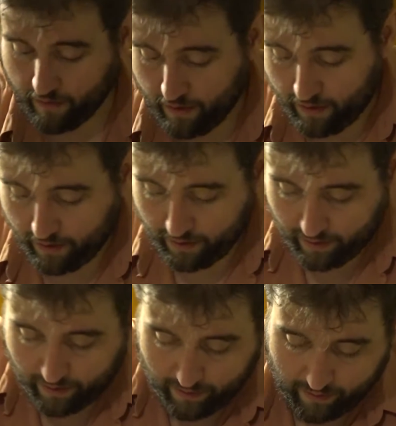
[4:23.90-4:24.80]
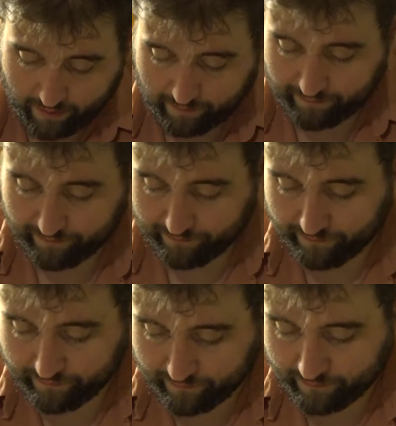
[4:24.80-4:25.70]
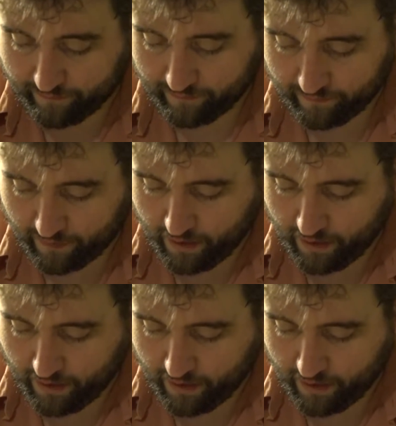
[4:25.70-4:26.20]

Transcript: 350 degrees for how long?